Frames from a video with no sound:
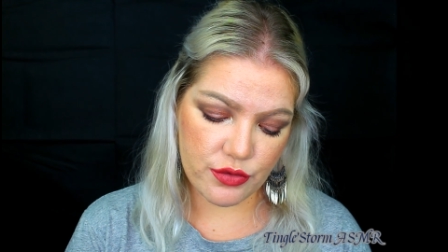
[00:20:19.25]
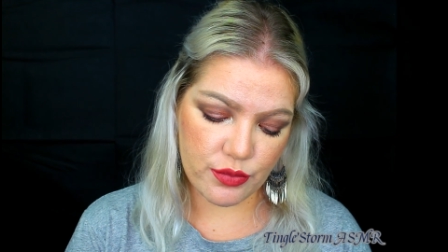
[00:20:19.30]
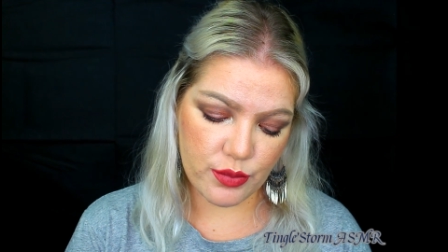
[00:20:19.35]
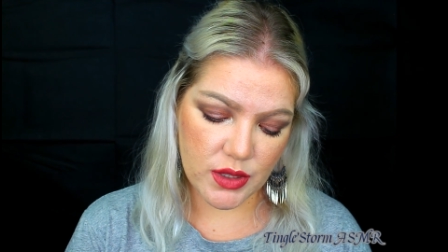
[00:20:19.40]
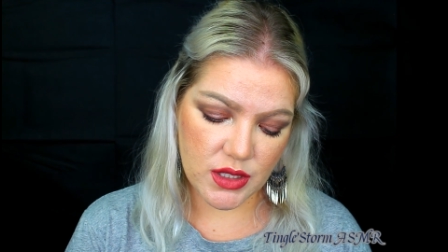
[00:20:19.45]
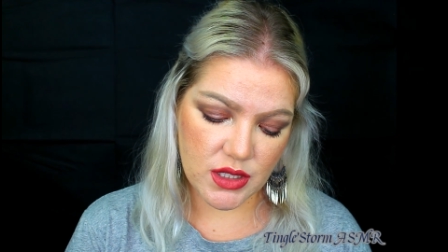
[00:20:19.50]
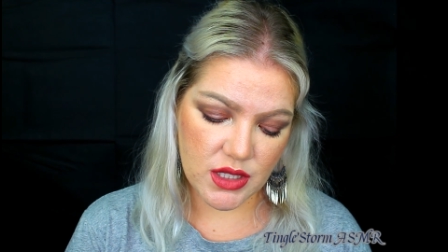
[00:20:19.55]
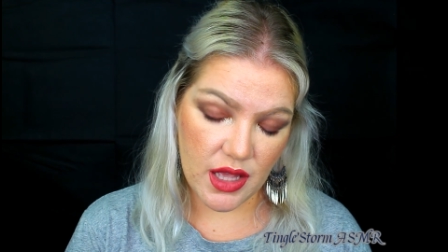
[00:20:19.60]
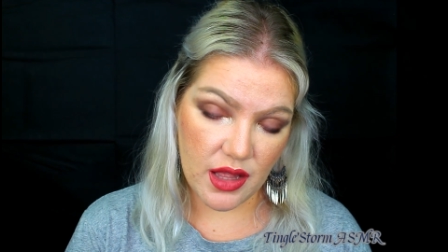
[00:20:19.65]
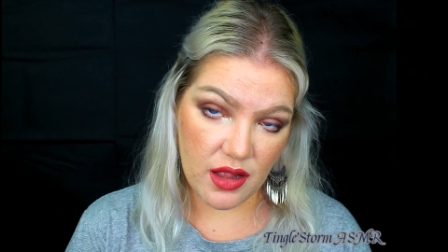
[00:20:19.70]
of
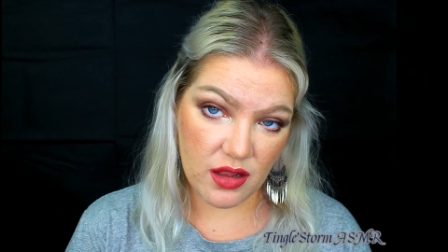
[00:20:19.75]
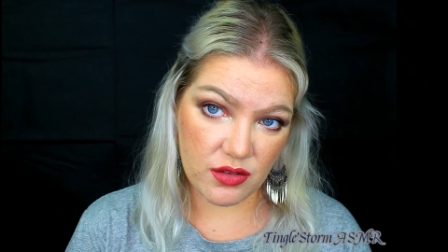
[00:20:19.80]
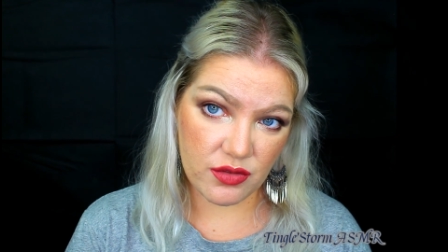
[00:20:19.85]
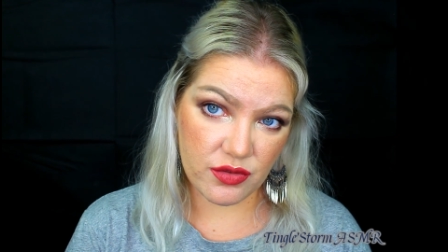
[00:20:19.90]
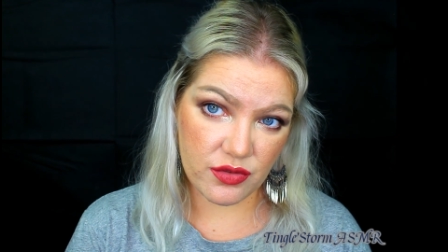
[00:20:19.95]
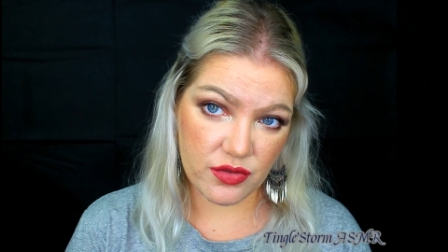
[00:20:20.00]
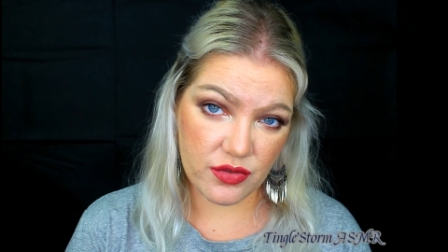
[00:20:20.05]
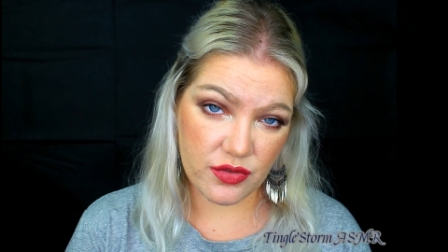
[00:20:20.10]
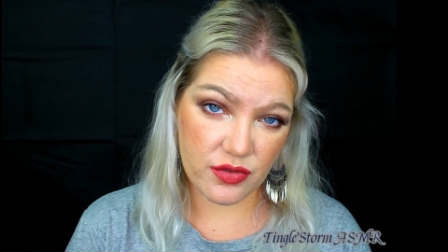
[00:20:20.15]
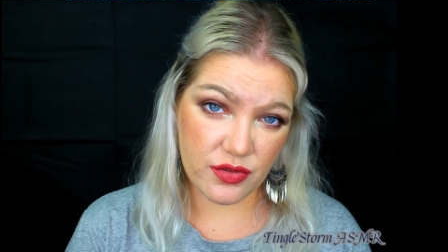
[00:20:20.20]
myself,
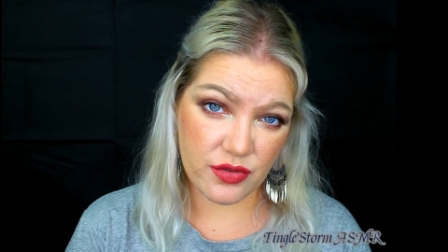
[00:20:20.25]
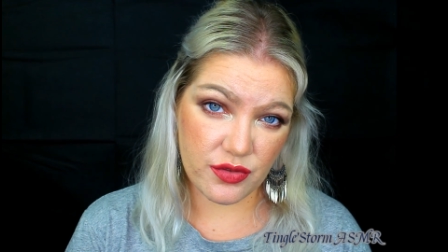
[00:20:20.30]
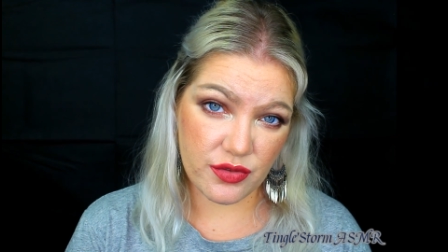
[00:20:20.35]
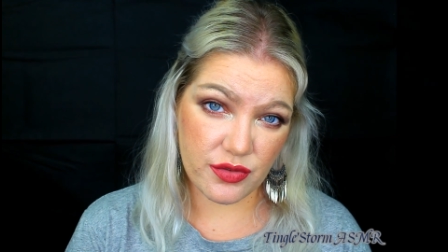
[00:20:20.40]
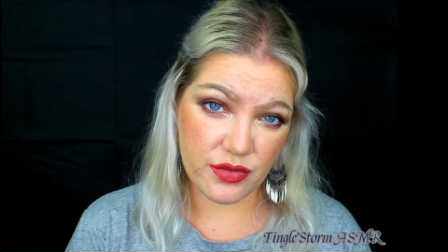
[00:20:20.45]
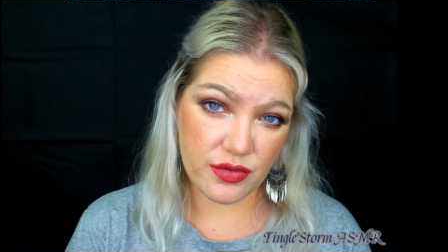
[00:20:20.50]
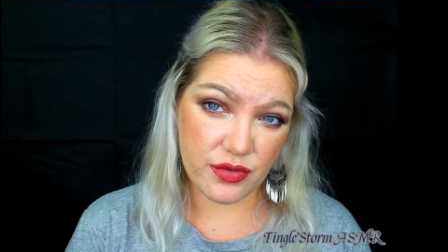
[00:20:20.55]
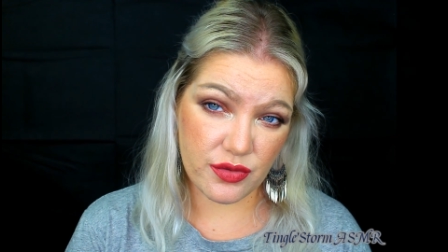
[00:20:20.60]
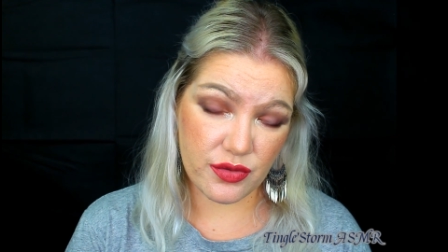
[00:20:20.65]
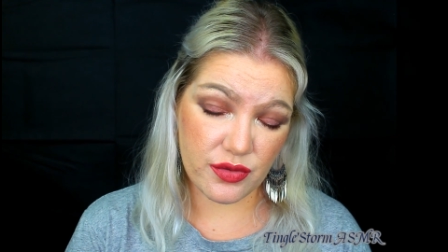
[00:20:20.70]

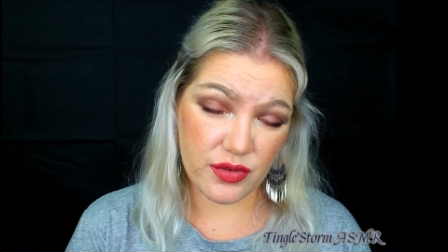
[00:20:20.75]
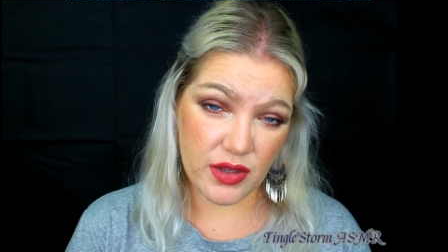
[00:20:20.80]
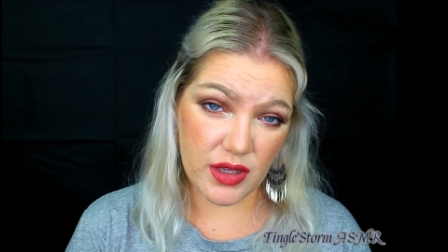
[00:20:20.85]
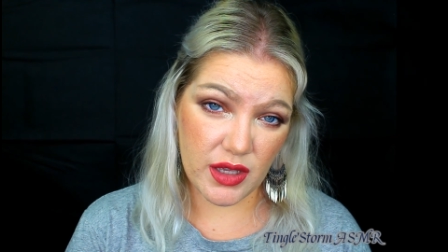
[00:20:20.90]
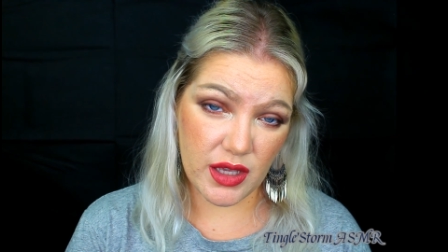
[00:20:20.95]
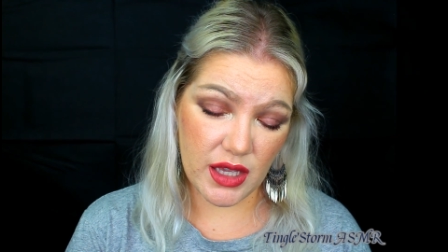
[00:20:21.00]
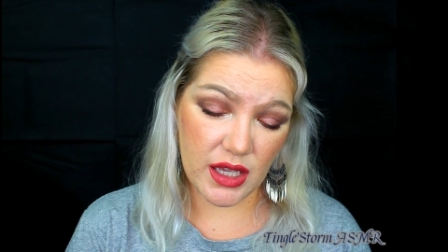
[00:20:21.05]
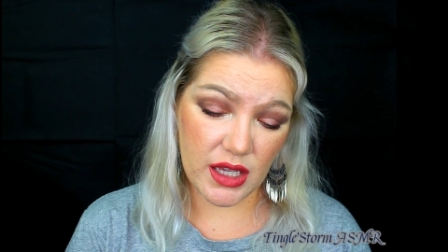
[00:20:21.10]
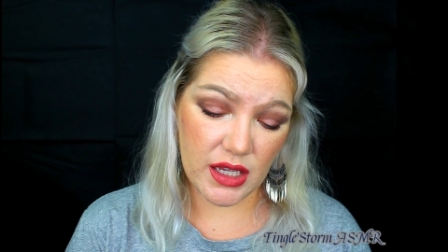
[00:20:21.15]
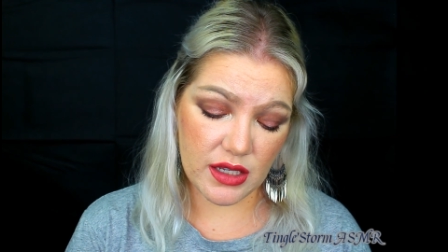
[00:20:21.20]

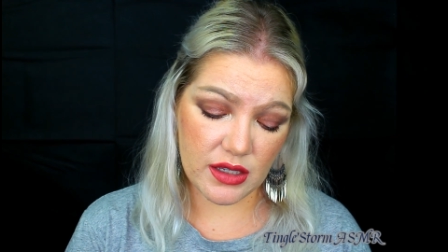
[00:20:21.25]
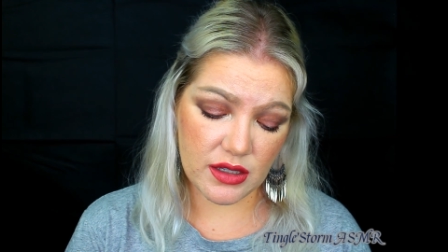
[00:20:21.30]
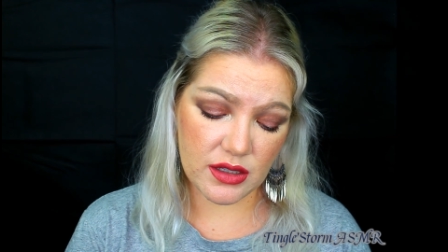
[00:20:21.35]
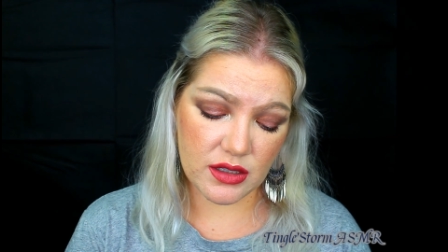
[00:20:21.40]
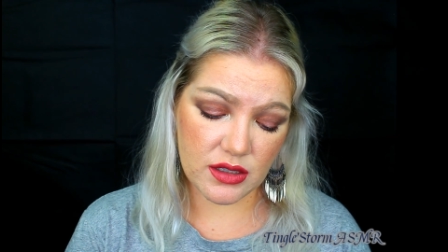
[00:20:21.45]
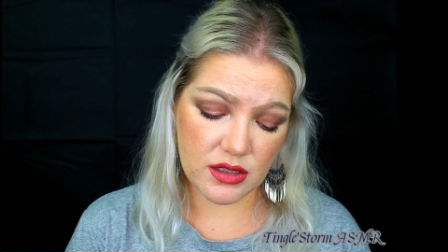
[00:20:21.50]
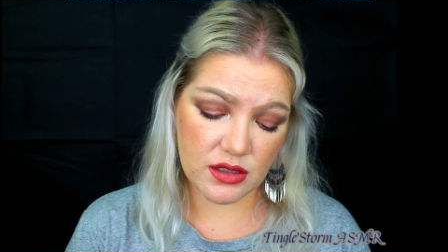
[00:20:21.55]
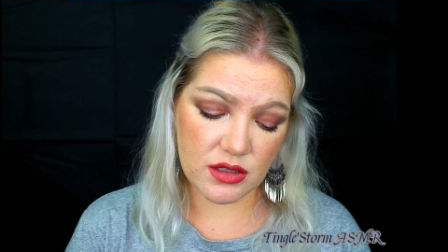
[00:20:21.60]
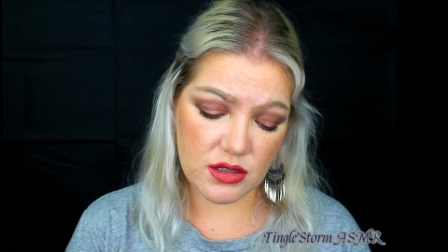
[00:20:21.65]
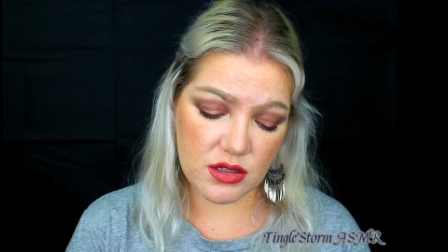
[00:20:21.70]

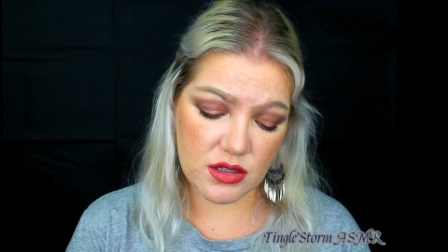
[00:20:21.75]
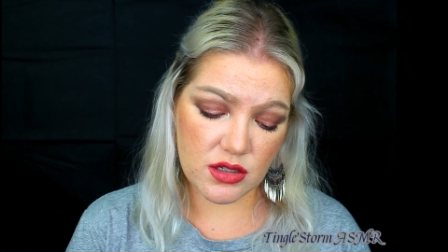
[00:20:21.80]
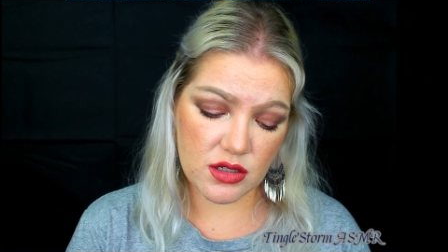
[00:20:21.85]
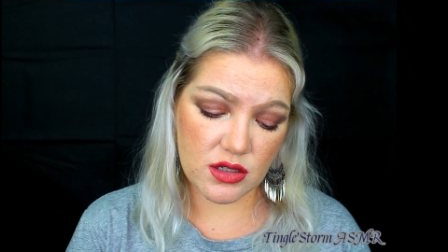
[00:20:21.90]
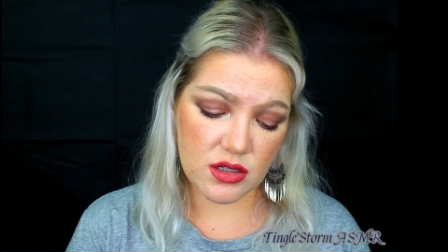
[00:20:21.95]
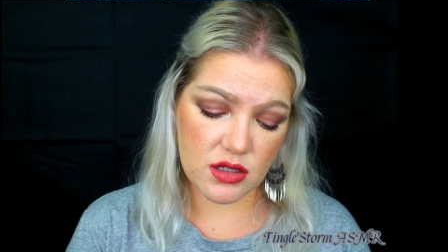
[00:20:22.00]
and